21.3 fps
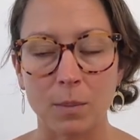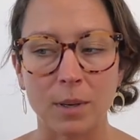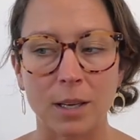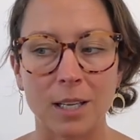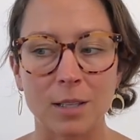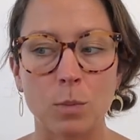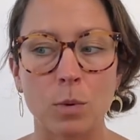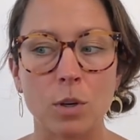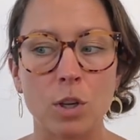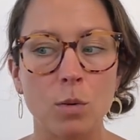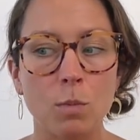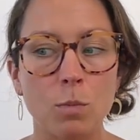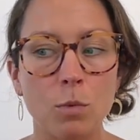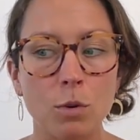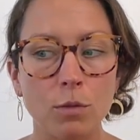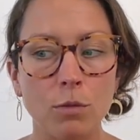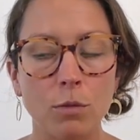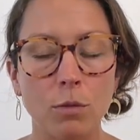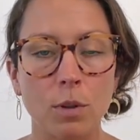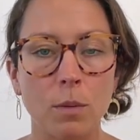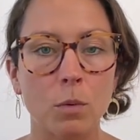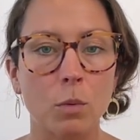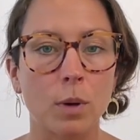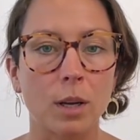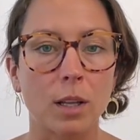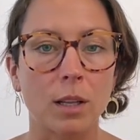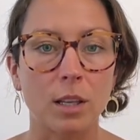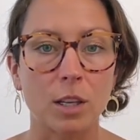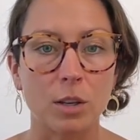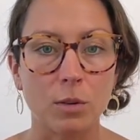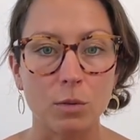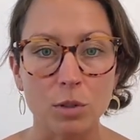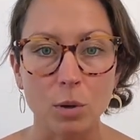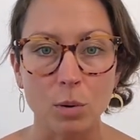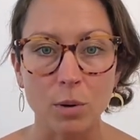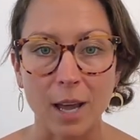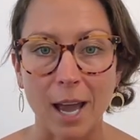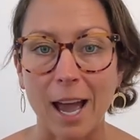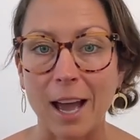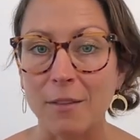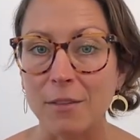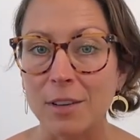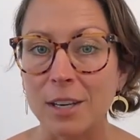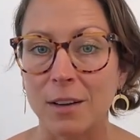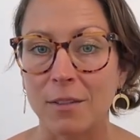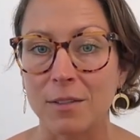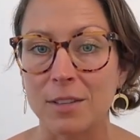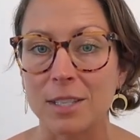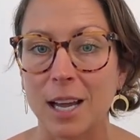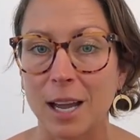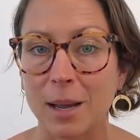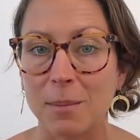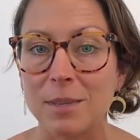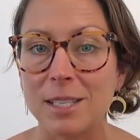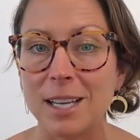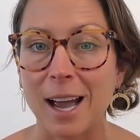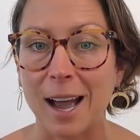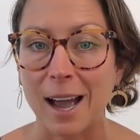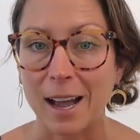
because when you move through them quickly, you don't have enough time to